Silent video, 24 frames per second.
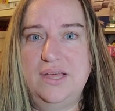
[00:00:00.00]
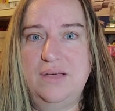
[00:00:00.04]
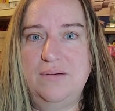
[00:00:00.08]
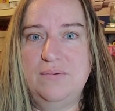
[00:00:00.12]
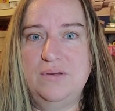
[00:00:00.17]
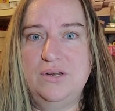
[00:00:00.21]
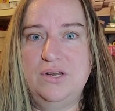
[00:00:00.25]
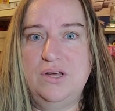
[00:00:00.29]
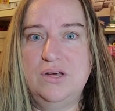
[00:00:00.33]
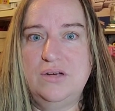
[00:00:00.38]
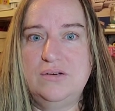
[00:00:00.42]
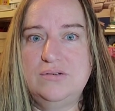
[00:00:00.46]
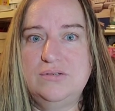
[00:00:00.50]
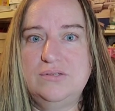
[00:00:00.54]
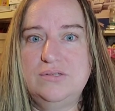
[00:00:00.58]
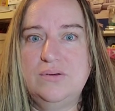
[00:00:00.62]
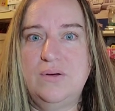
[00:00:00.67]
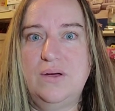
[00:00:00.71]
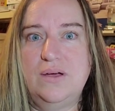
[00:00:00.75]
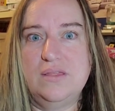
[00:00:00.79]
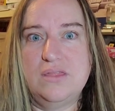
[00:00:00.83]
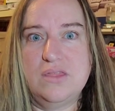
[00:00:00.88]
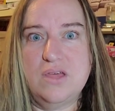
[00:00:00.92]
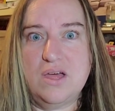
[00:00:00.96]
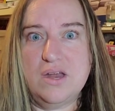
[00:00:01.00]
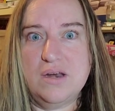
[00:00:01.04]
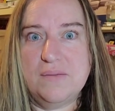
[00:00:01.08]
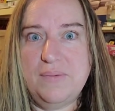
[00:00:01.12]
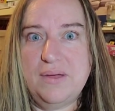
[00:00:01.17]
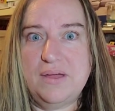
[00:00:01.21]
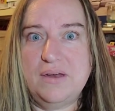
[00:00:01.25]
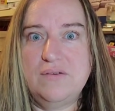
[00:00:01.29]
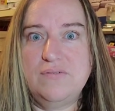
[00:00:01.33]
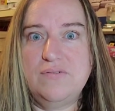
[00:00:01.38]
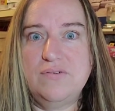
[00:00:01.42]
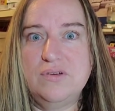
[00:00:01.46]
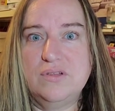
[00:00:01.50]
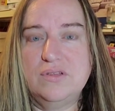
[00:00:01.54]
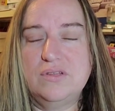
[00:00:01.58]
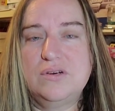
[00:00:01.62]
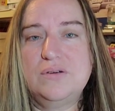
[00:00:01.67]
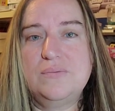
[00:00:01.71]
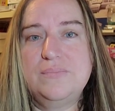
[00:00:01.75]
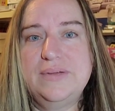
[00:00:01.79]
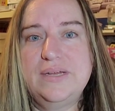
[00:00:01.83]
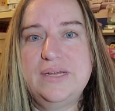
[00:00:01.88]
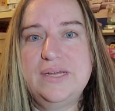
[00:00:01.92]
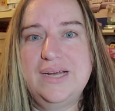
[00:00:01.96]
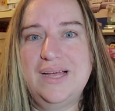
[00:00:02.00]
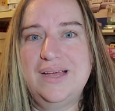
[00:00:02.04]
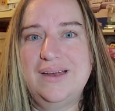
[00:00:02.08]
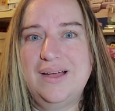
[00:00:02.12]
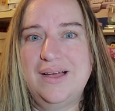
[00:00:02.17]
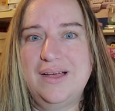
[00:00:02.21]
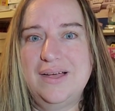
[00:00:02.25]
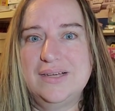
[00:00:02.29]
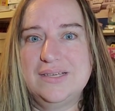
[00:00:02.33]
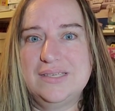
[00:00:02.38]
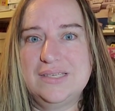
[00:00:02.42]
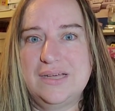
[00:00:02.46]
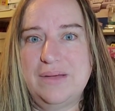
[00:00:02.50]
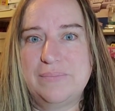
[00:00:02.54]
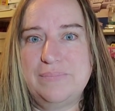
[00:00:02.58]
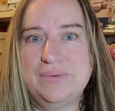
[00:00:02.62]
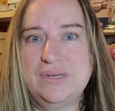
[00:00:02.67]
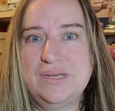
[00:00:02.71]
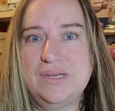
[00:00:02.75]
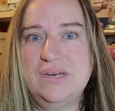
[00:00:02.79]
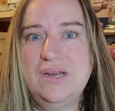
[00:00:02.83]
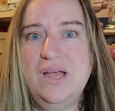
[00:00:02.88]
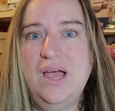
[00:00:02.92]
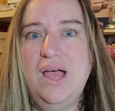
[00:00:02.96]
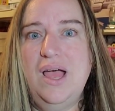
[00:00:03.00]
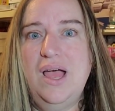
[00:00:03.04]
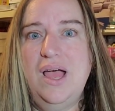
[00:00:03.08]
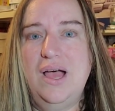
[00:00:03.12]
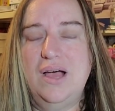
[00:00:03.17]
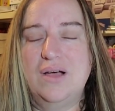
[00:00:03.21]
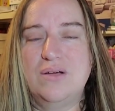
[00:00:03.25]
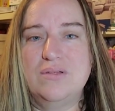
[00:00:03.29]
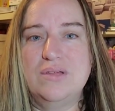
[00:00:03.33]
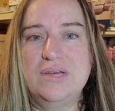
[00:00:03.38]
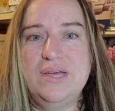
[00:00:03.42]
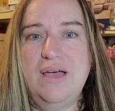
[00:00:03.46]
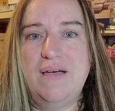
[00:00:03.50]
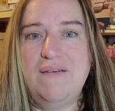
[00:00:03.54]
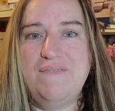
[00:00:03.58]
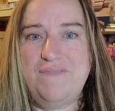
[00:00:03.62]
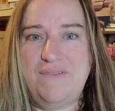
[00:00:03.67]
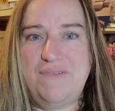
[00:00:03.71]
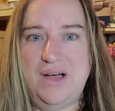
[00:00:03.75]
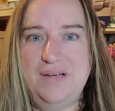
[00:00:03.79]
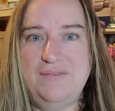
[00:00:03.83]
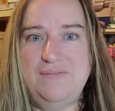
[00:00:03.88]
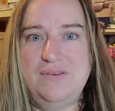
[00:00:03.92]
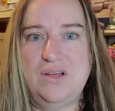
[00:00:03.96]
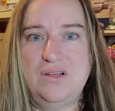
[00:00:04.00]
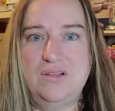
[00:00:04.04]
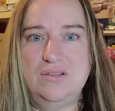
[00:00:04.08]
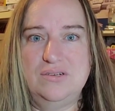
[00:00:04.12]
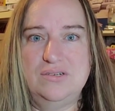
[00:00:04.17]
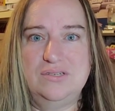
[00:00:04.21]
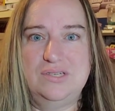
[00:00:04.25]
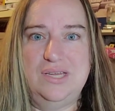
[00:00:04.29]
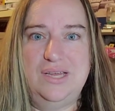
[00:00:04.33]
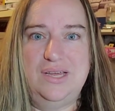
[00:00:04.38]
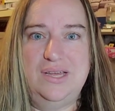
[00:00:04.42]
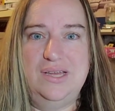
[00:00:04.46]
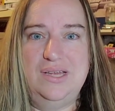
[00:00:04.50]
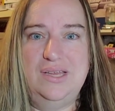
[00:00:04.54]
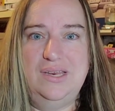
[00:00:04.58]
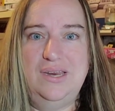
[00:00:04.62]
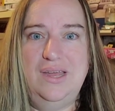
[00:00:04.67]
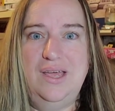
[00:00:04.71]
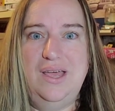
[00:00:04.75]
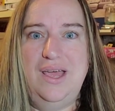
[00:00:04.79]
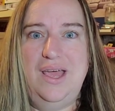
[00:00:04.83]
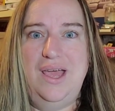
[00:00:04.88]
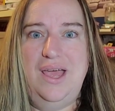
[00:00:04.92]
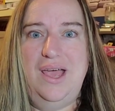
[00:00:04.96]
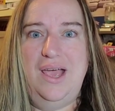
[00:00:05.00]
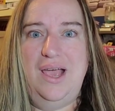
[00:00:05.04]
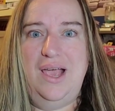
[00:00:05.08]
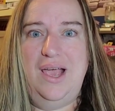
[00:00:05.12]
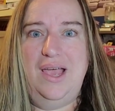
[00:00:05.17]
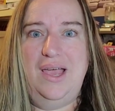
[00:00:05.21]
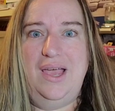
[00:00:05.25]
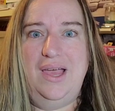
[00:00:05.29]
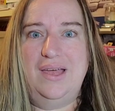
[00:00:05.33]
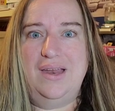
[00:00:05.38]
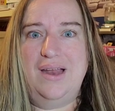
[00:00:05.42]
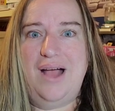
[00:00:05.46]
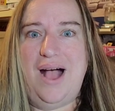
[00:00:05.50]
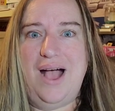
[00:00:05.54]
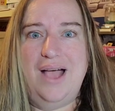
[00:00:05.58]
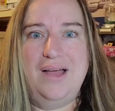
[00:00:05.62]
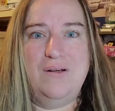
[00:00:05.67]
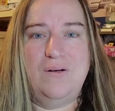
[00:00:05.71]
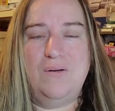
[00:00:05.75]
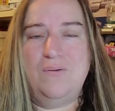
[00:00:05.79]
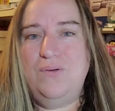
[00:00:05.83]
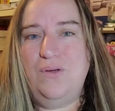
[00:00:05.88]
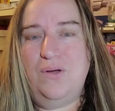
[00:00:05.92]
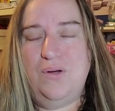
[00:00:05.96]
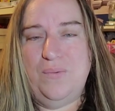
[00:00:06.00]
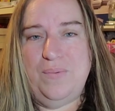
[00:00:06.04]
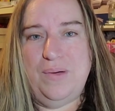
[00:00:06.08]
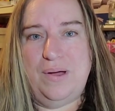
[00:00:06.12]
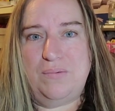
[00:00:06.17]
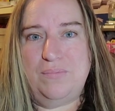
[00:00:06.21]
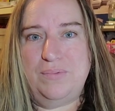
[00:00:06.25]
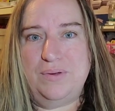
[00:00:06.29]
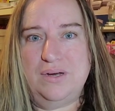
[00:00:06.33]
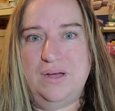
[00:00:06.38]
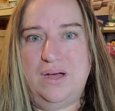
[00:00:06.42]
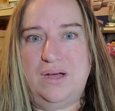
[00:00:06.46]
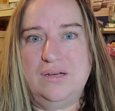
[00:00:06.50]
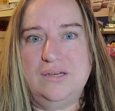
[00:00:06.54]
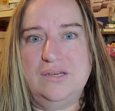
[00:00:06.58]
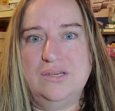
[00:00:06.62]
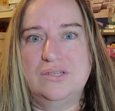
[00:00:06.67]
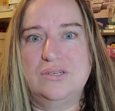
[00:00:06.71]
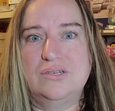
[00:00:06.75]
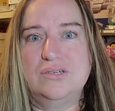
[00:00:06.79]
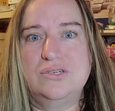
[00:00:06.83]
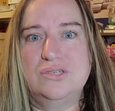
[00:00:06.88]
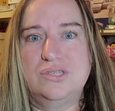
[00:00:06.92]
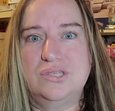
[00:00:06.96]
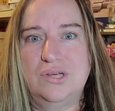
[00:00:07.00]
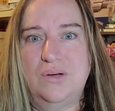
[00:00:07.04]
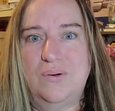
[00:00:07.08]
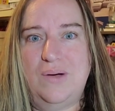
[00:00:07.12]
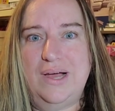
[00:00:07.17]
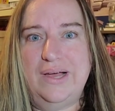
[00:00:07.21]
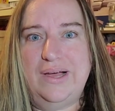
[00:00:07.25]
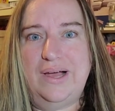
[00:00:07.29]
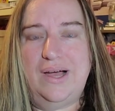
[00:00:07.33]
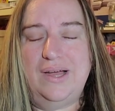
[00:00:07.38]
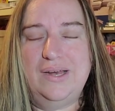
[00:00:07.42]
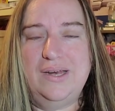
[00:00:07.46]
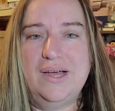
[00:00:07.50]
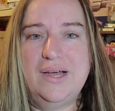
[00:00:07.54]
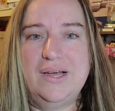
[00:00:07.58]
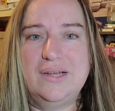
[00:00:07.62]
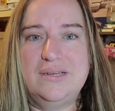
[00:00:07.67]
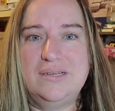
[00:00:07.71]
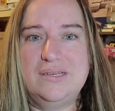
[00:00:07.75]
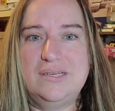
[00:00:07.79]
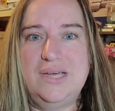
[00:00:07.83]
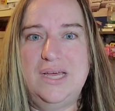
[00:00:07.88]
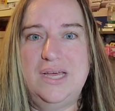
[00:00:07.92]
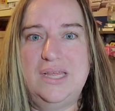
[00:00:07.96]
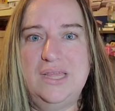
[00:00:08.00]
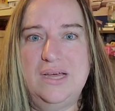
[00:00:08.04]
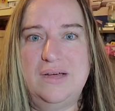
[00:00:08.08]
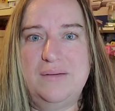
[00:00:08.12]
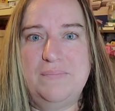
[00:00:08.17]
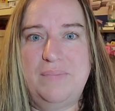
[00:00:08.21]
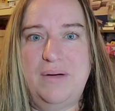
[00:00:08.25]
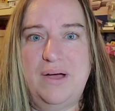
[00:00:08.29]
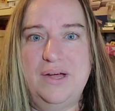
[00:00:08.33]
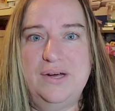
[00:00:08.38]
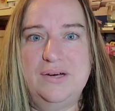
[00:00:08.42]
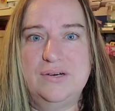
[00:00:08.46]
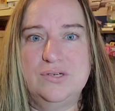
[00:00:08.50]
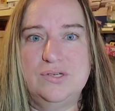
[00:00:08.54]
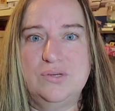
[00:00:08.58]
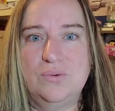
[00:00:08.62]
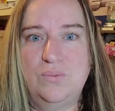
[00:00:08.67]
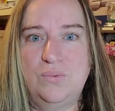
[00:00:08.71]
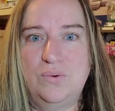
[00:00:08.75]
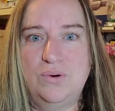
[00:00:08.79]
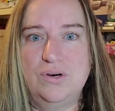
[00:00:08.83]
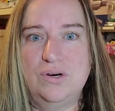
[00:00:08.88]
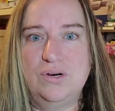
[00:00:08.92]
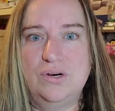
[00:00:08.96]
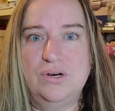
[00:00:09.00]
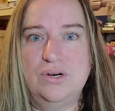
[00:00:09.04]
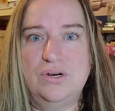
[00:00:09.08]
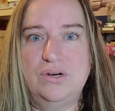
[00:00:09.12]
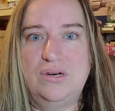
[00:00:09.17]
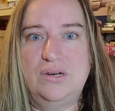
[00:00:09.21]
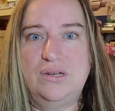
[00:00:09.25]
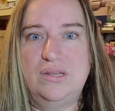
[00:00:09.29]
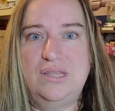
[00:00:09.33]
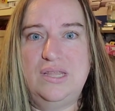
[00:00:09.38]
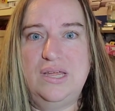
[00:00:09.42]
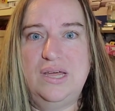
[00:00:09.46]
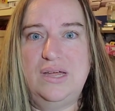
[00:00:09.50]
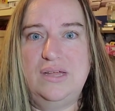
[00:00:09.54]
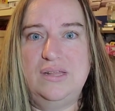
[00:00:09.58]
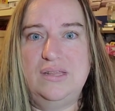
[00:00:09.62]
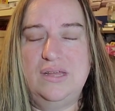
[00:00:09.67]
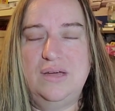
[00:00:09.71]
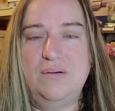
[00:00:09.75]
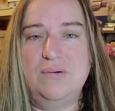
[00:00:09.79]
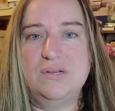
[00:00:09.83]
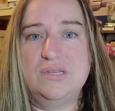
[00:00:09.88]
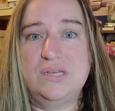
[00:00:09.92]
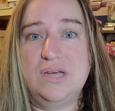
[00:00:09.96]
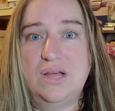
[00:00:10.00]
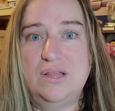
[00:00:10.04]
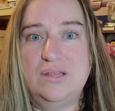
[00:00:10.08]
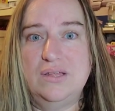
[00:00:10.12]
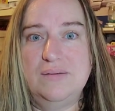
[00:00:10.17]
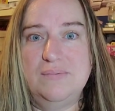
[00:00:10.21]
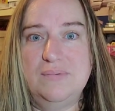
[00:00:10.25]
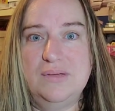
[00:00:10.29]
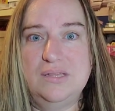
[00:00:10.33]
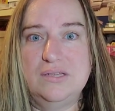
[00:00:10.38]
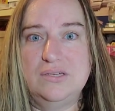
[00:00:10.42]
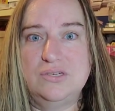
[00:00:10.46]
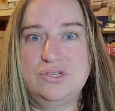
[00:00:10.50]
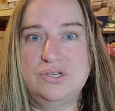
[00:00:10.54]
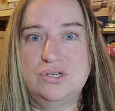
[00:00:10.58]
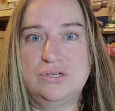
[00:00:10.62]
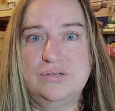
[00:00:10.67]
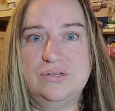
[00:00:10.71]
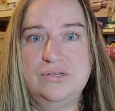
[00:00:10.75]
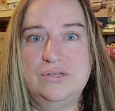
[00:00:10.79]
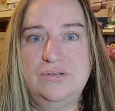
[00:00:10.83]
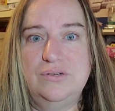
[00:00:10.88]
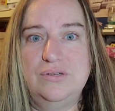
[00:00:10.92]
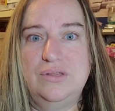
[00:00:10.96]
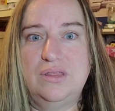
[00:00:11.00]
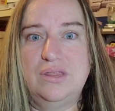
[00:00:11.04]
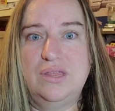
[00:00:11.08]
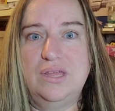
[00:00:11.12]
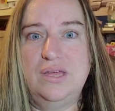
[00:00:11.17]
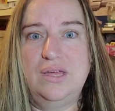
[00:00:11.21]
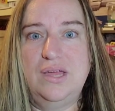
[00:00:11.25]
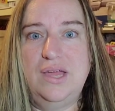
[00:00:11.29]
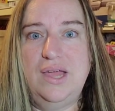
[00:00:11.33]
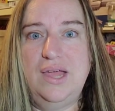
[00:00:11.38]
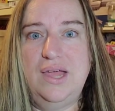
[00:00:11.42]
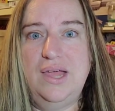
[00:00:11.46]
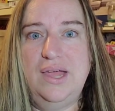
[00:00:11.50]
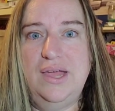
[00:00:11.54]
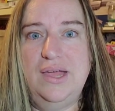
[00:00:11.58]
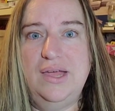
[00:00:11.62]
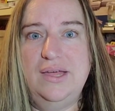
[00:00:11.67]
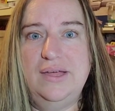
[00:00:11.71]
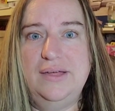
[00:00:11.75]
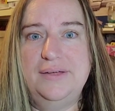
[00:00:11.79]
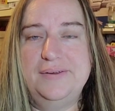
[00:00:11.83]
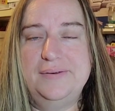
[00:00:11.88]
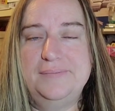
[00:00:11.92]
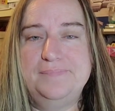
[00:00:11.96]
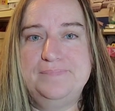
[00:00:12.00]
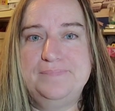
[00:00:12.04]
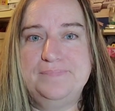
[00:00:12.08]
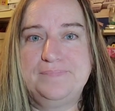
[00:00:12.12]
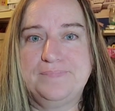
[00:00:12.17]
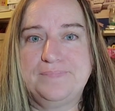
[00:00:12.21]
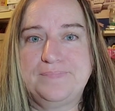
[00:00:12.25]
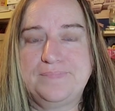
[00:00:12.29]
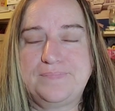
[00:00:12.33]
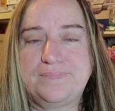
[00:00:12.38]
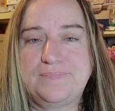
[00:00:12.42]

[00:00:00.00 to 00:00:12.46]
they would go. So I thought about it for a little bit and I accepted. I only have $5 in and I don't know about binoculars, so I kind of had to take that buyer's word that they were telling me the truth and